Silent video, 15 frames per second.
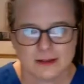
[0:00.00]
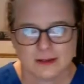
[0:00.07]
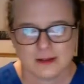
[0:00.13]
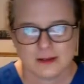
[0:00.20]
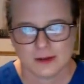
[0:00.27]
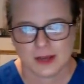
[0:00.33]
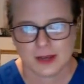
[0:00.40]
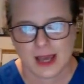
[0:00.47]

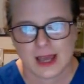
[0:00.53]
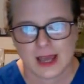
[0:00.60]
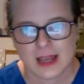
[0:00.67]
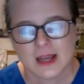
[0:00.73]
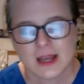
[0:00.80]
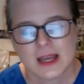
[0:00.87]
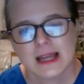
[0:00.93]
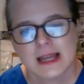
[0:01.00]
Okay,
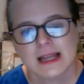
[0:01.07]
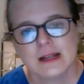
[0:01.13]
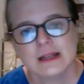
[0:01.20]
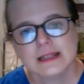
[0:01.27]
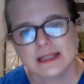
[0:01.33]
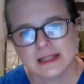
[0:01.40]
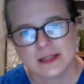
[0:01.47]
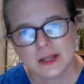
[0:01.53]

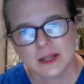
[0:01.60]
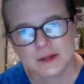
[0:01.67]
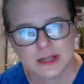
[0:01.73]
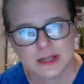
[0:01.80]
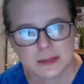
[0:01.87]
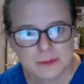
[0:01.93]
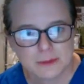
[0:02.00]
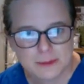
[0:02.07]
did those
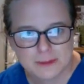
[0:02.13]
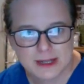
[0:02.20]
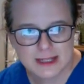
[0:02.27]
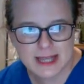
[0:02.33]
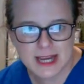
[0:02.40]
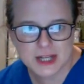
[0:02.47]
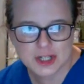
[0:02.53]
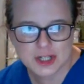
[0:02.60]

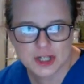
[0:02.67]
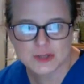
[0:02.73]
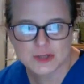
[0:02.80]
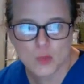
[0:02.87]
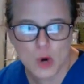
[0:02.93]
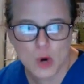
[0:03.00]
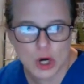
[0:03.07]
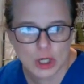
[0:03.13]
implementations
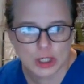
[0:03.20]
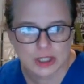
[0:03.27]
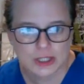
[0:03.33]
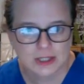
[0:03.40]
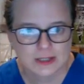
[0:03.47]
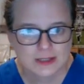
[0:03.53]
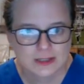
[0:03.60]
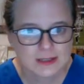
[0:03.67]
work?
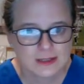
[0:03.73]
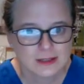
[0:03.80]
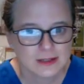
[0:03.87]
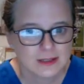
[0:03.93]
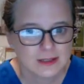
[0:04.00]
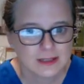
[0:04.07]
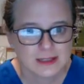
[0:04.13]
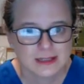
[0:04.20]

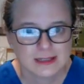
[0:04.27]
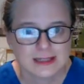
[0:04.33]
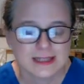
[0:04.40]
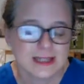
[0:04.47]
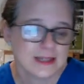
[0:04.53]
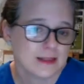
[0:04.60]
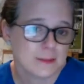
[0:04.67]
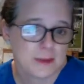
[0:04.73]

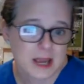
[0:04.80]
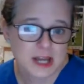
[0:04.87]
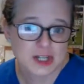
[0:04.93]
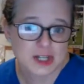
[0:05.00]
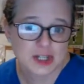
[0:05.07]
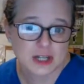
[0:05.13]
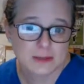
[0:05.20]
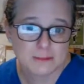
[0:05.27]
Did the
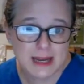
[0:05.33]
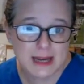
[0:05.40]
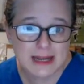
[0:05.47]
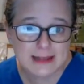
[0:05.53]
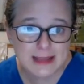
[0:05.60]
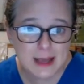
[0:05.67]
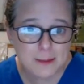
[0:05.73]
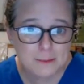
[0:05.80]
patient meet
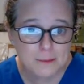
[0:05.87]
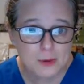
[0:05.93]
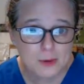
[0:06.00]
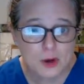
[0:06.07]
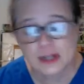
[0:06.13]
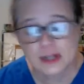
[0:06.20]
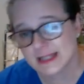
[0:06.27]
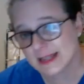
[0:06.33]
them
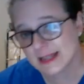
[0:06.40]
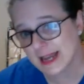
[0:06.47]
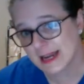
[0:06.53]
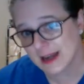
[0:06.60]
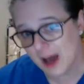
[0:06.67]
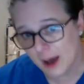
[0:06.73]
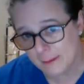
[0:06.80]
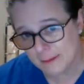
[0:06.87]
or did they
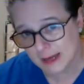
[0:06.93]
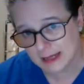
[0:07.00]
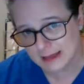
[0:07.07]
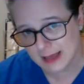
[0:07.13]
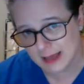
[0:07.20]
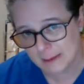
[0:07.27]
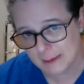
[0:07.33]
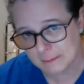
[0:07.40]
not meet
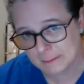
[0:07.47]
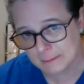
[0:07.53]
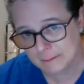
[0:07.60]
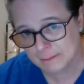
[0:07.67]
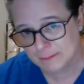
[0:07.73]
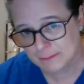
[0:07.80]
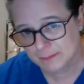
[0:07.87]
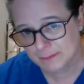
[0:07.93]
them?
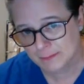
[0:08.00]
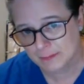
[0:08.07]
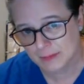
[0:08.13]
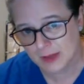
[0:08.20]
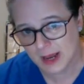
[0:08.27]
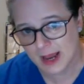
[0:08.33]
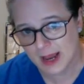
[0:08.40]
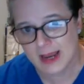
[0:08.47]

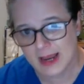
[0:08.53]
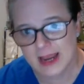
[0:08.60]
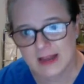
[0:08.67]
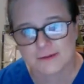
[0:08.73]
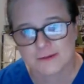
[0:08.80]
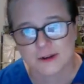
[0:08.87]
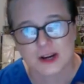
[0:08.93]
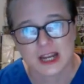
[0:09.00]
Okay,
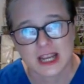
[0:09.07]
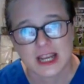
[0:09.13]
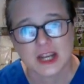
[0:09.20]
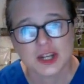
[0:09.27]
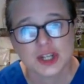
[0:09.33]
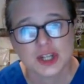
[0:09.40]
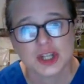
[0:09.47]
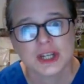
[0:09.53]
and for
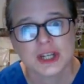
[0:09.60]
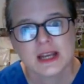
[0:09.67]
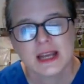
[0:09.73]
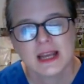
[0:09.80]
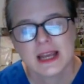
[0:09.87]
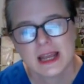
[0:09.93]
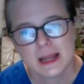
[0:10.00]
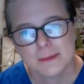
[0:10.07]
each
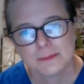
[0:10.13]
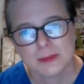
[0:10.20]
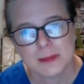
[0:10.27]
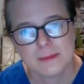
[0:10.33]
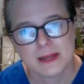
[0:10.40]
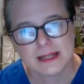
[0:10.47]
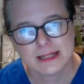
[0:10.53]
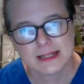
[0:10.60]

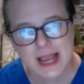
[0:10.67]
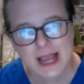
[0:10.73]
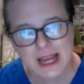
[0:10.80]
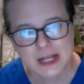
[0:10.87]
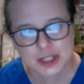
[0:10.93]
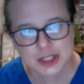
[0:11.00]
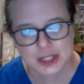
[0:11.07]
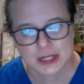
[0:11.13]

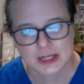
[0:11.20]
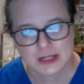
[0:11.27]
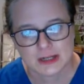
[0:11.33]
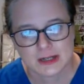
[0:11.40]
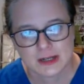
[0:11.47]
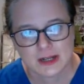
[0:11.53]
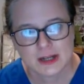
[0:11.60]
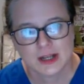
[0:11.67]
implementation,
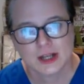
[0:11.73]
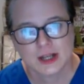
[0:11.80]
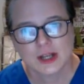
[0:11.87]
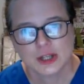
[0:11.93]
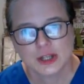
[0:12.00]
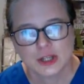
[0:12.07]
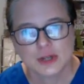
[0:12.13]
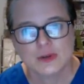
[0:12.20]

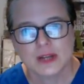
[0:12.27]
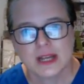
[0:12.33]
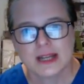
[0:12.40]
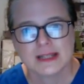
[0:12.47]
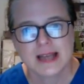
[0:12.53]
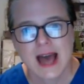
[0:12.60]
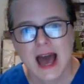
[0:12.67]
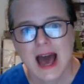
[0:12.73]
you need
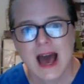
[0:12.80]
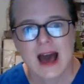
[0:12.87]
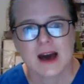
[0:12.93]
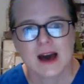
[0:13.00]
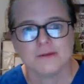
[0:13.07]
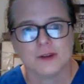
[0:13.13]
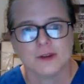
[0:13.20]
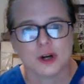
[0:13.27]
to
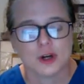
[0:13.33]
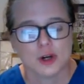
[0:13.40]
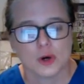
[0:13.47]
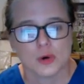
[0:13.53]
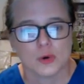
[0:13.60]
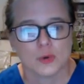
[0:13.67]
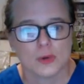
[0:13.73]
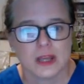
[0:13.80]
have a
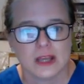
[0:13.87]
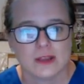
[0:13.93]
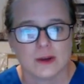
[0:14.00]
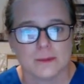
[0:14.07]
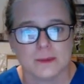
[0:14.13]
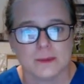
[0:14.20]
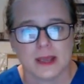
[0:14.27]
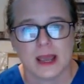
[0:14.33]
goal either
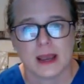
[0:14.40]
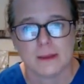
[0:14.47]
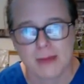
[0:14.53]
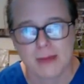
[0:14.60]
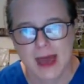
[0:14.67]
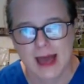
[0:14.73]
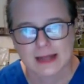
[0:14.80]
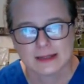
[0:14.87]
being
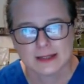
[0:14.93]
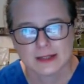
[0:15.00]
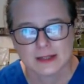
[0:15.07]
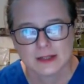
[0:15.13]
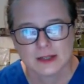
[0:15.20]
met